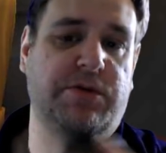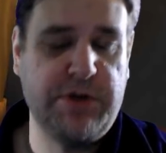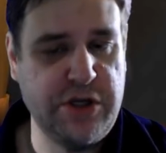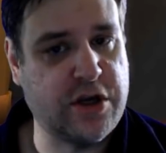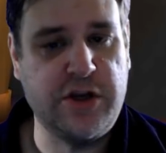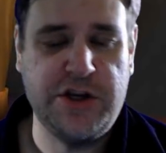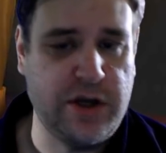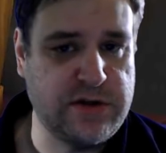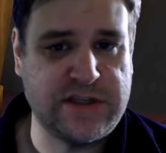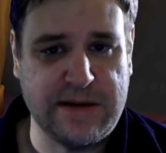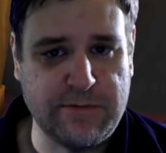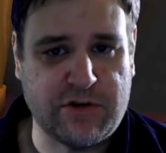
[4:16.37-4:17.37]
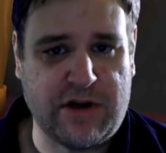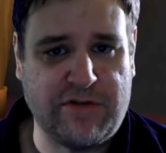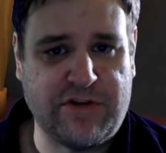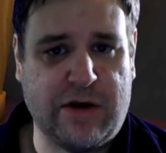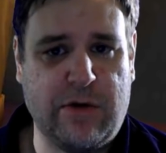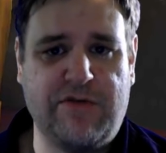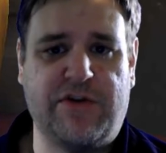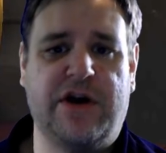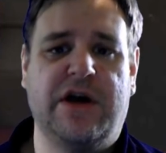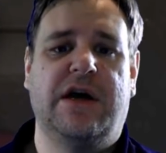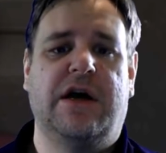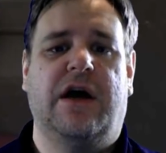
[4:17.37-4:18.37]
You can use Simcraft, however.
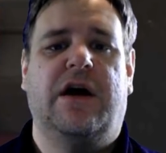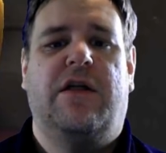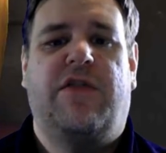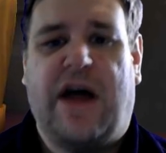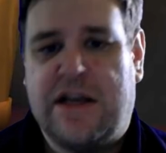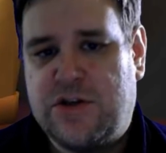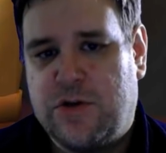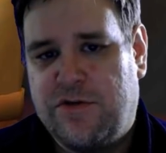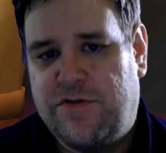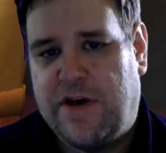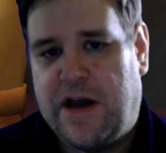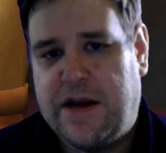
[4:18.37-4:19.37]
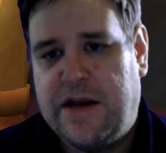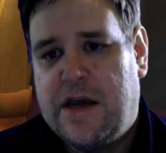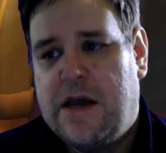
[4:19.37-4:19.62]
That's all fine.